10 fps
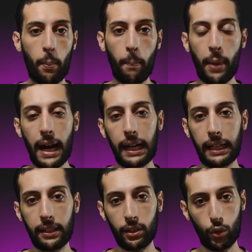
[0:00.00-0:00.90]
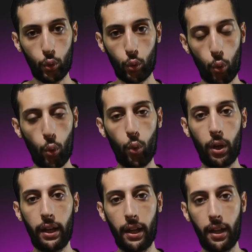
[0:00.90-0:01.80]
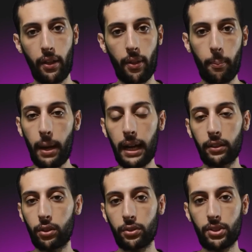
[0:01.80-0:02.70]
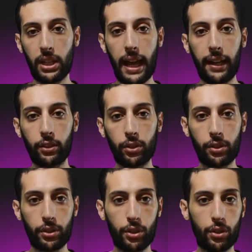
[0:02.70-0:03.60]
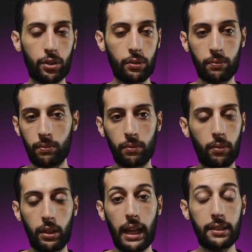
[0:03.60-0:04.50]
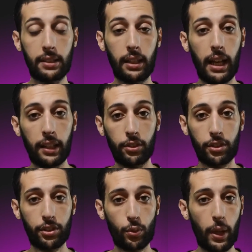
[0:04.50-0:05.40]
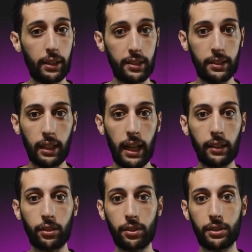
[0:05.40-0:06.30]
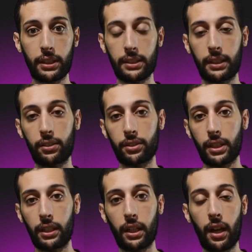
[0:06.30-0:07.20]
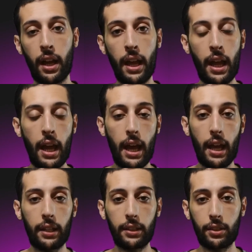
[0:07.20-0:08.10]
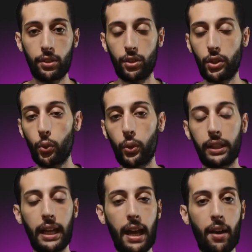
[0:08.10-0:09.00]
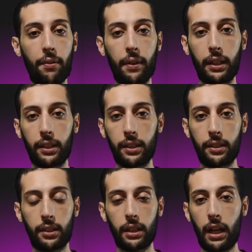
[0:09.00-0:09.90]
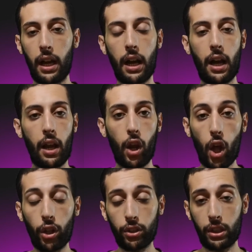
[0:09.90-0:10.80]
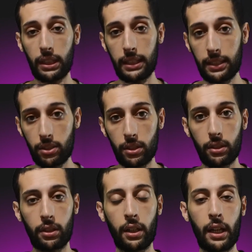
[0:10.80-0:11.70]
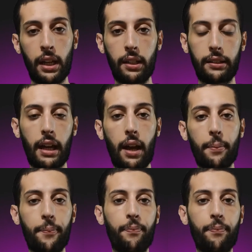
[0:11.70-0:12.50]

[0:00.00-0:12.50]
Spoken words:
parent to button selectors, 10 selectors, 20 selectors, etc., etc., and you will have only a lot easier time.